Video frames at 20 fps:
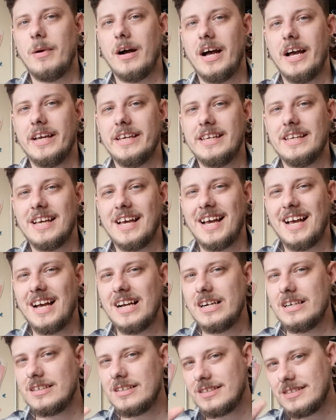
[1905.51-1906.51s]
by
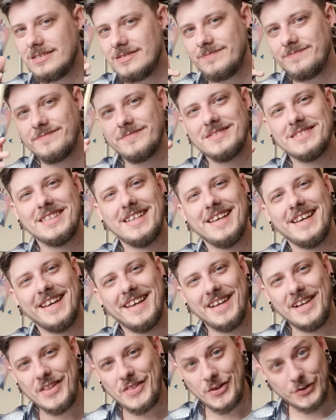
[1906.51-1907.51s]

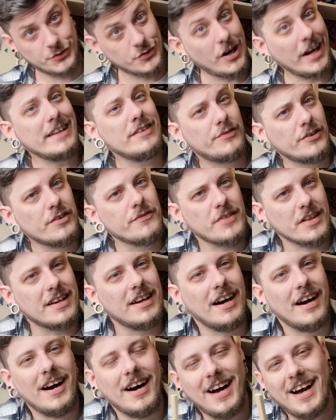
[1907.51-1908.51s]
the driver of the
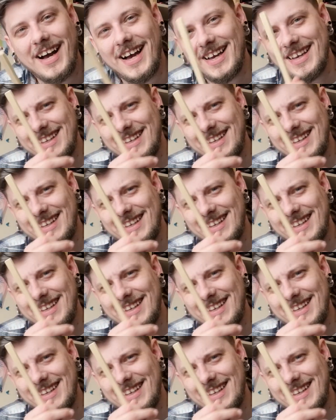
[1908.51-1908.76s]
car.